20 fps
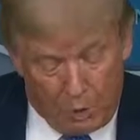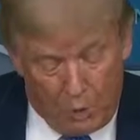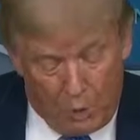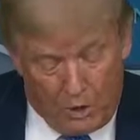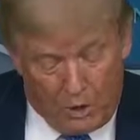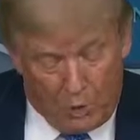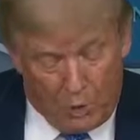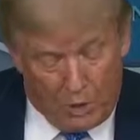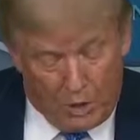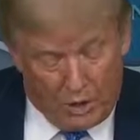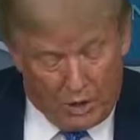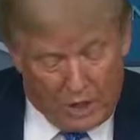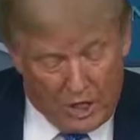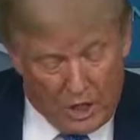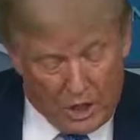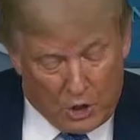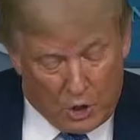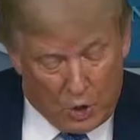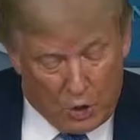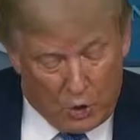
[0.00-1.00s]
We will
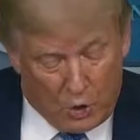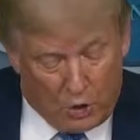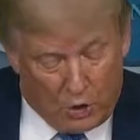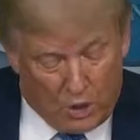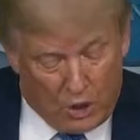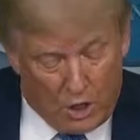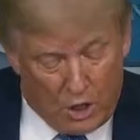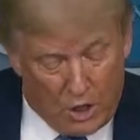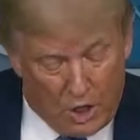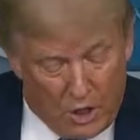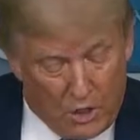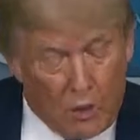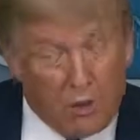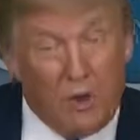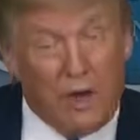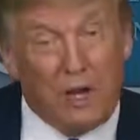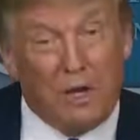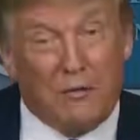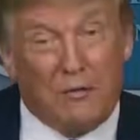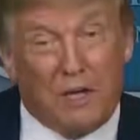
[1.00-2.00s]
get to the
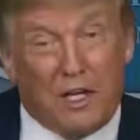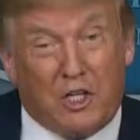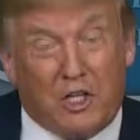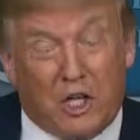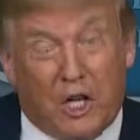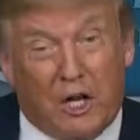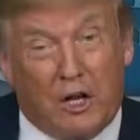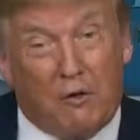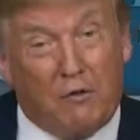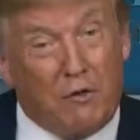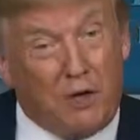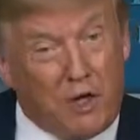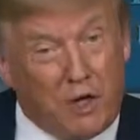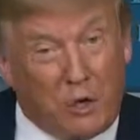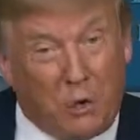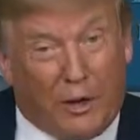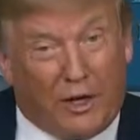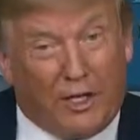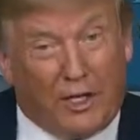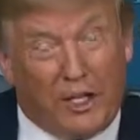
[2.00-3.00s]
other end of that tunnel very
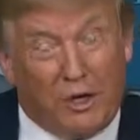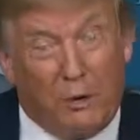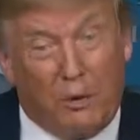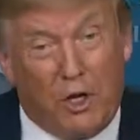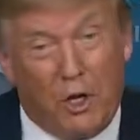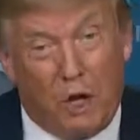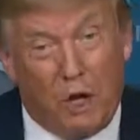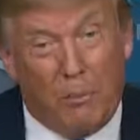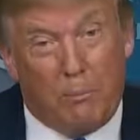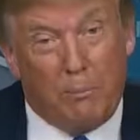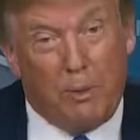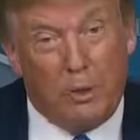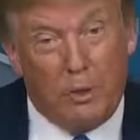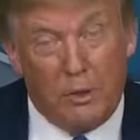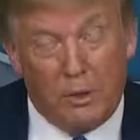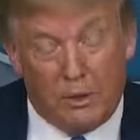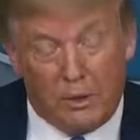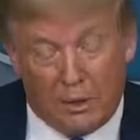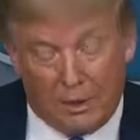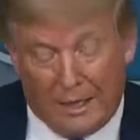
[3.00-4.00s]
quickly, we hope.
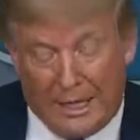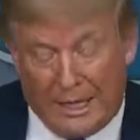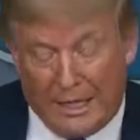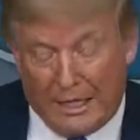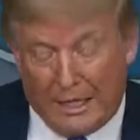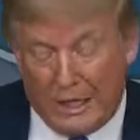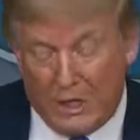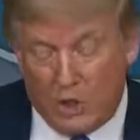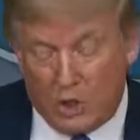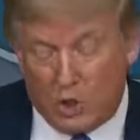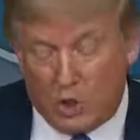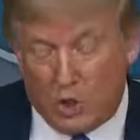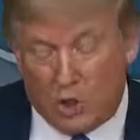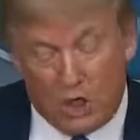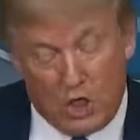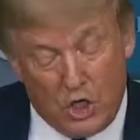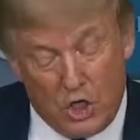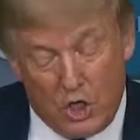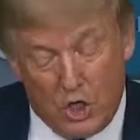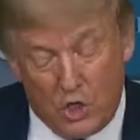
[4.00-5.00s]
The light
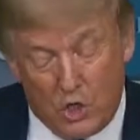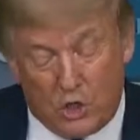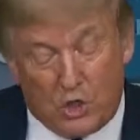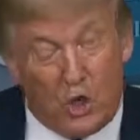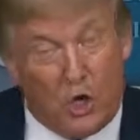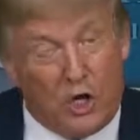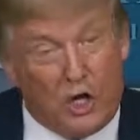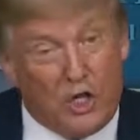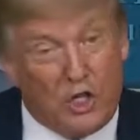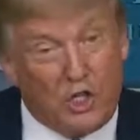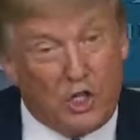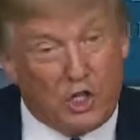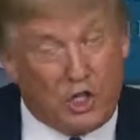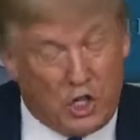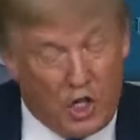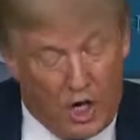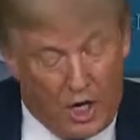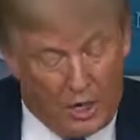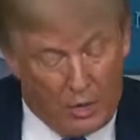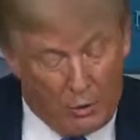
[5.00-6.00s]
is starting to
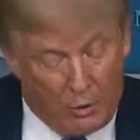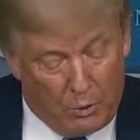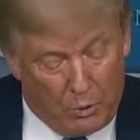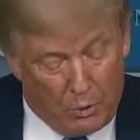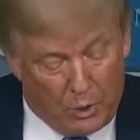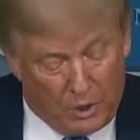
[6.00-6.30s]
shine.